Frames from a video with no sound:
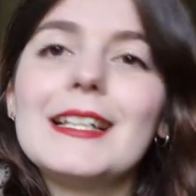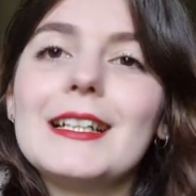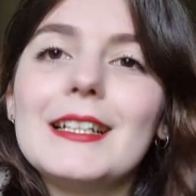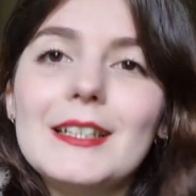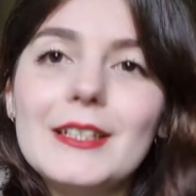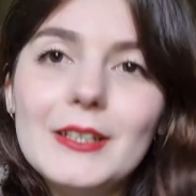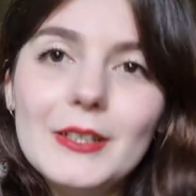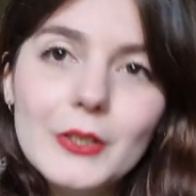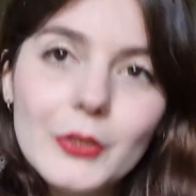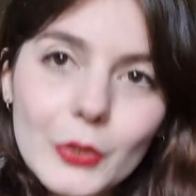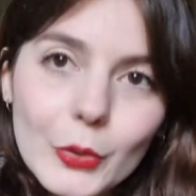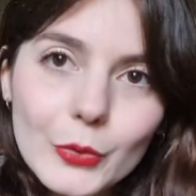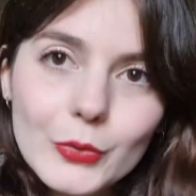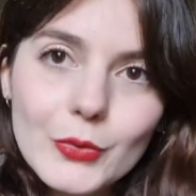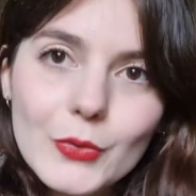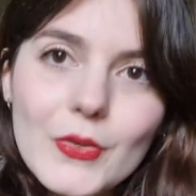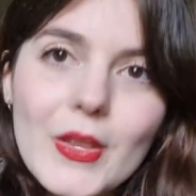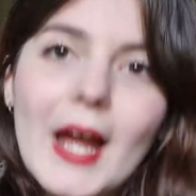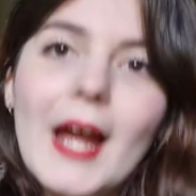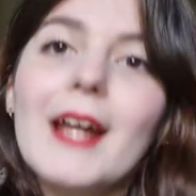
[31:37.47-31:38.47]
No
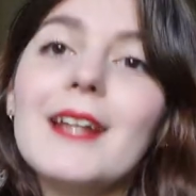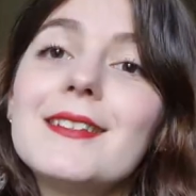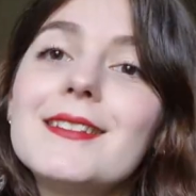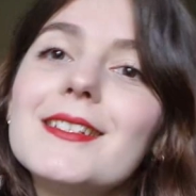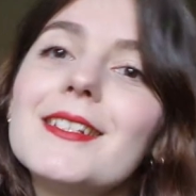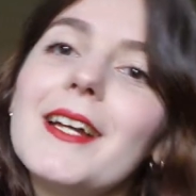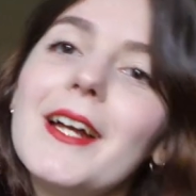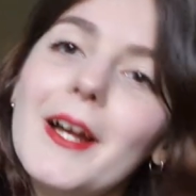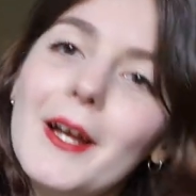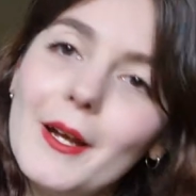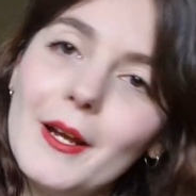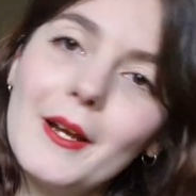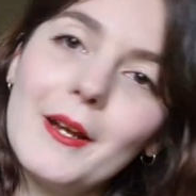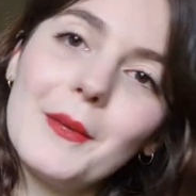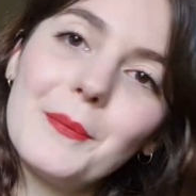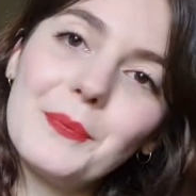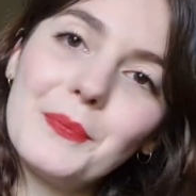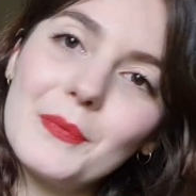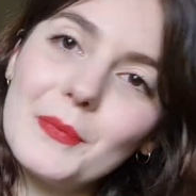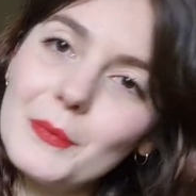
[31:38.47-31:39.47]
to that,
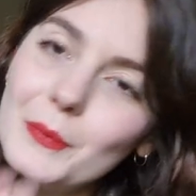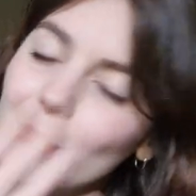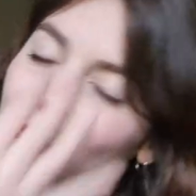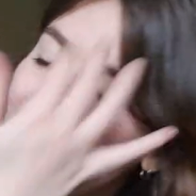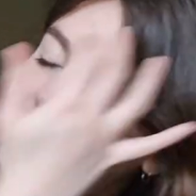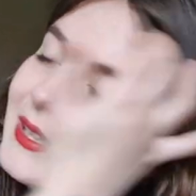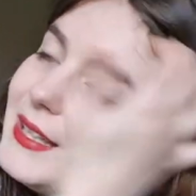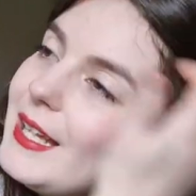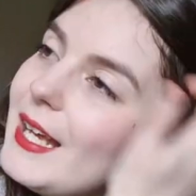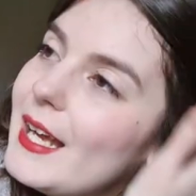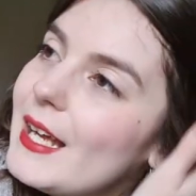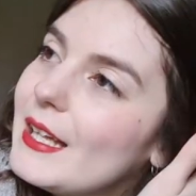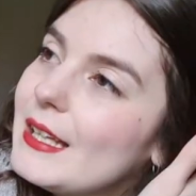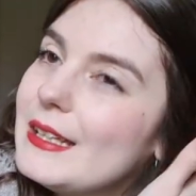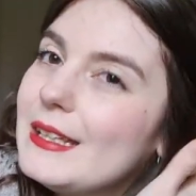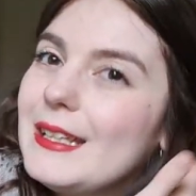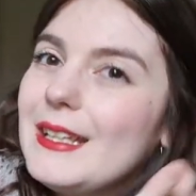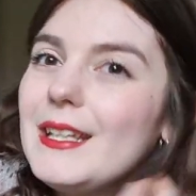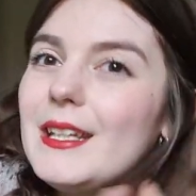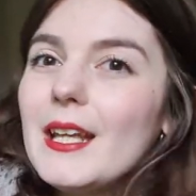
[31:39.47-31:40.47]
but yeah,
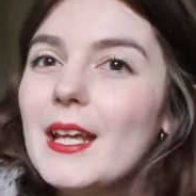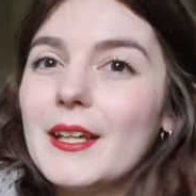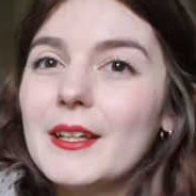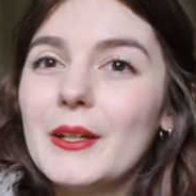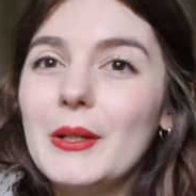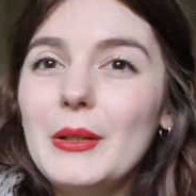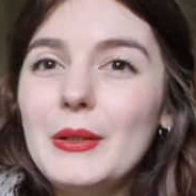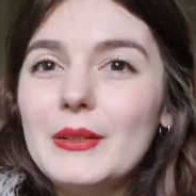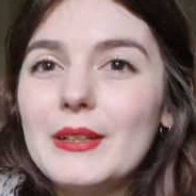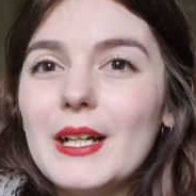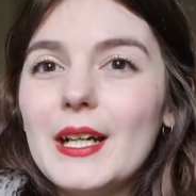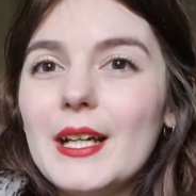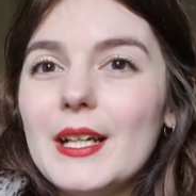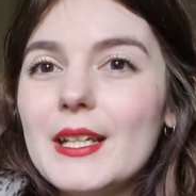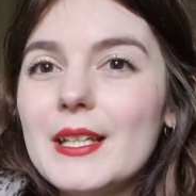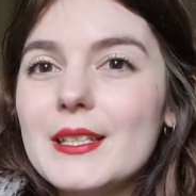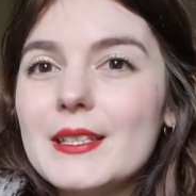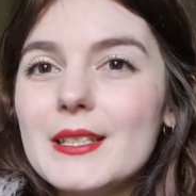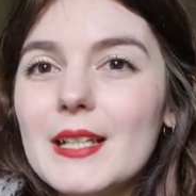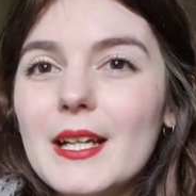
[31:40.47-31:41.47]
the Angora
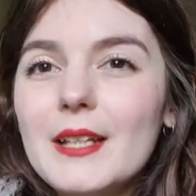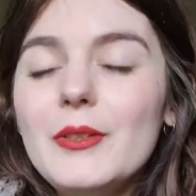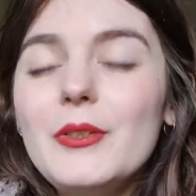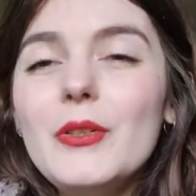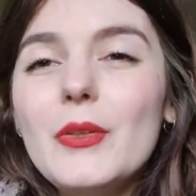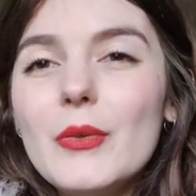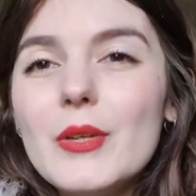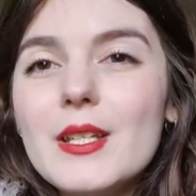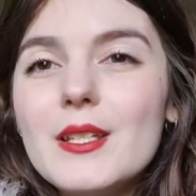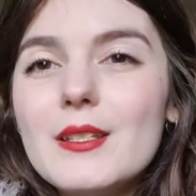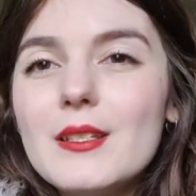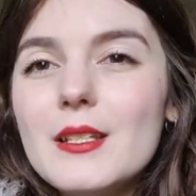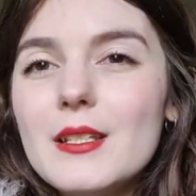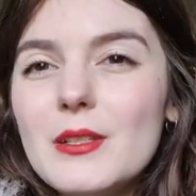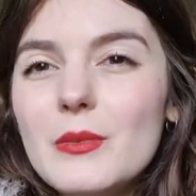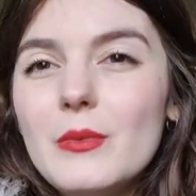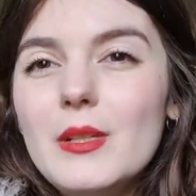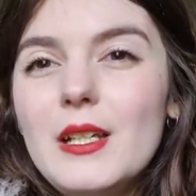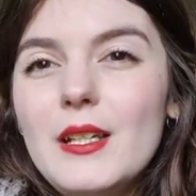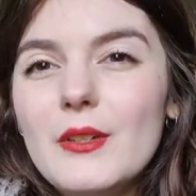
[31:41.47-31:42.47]
is, I don't know,
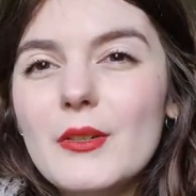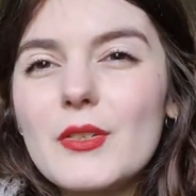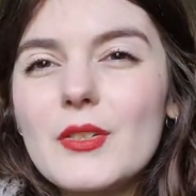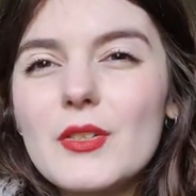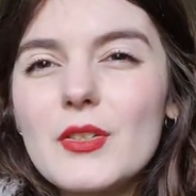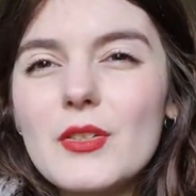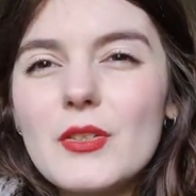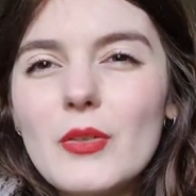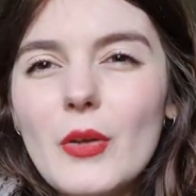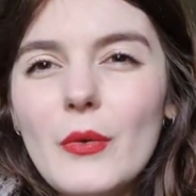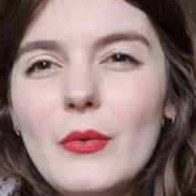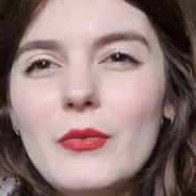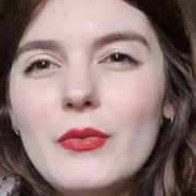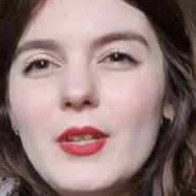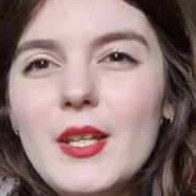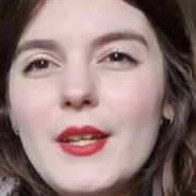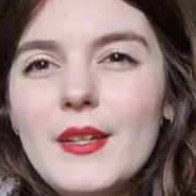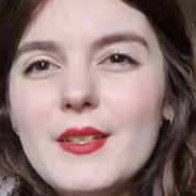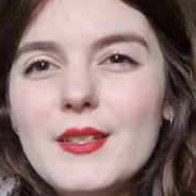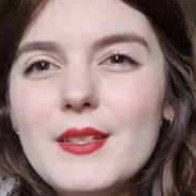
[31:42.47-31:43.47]
it's really the
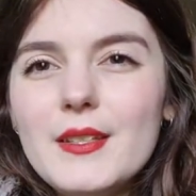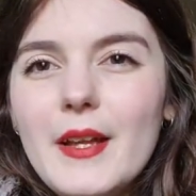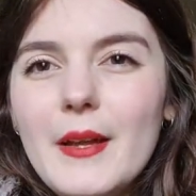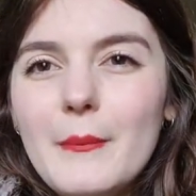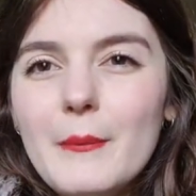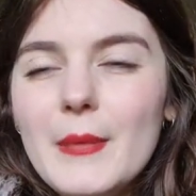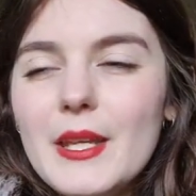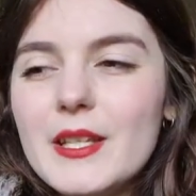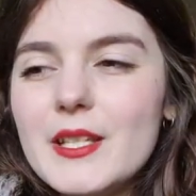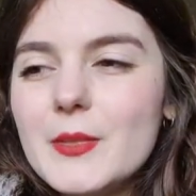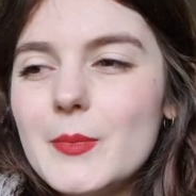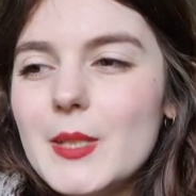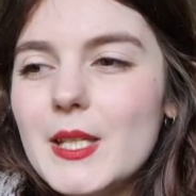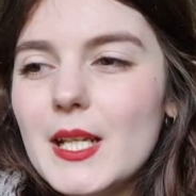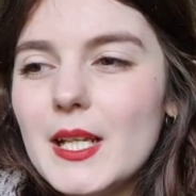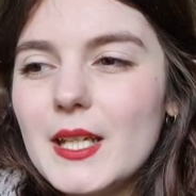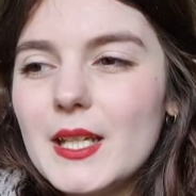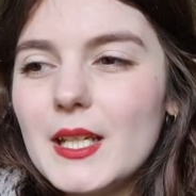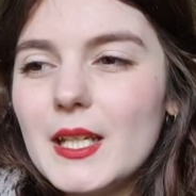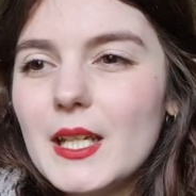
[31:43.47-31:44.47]
softness that makes me
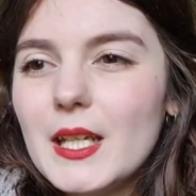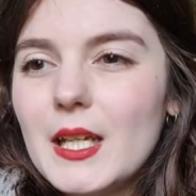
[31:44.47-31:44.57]
like...